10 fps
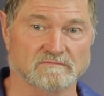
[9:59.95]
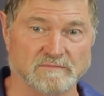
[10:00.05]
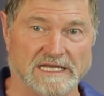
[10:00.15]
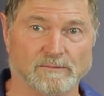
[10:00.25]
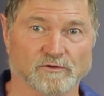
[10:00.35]

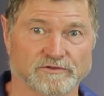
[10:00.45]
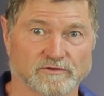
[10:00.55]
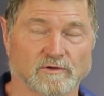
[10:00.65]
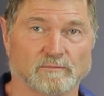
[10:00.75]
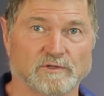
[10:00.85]
be able
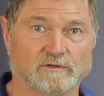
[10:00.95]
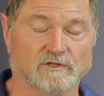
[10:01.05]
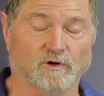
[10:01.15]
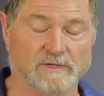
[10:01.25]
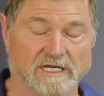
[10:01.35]

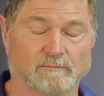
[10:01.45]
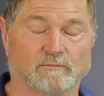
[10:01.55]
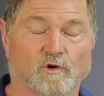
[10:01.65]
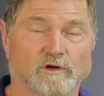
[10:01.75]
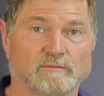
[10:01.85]
to, become
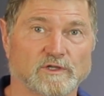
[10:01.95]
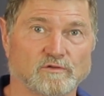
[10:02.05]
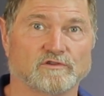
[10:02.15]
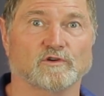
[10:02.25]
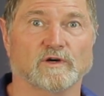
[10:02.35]
more
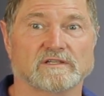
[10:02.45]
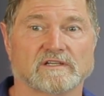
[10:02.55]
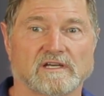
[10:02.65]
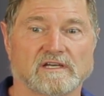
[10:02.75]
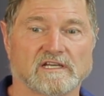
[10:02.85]
immune to it
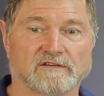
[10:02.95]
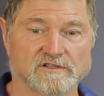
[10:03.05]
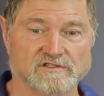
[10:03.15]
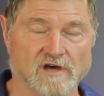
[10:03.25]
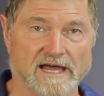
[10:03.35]
if
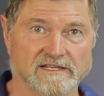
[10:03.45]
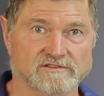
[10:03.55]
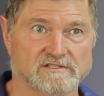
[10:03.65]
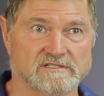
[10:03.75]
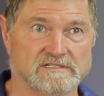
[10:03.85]
it's not as